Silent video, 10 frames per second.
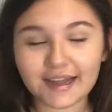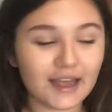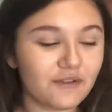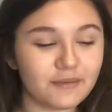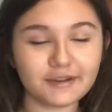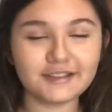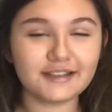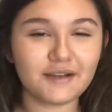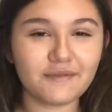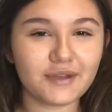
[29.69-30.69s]
I have a bunch of
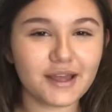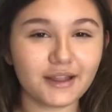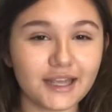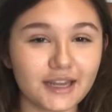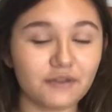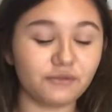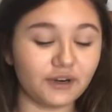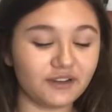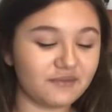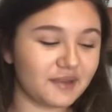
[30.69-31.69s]
stuff laid in front
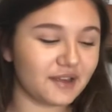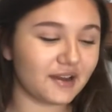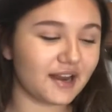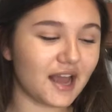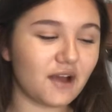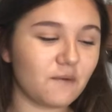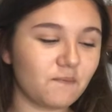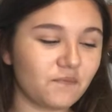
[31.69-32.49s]
of me right now,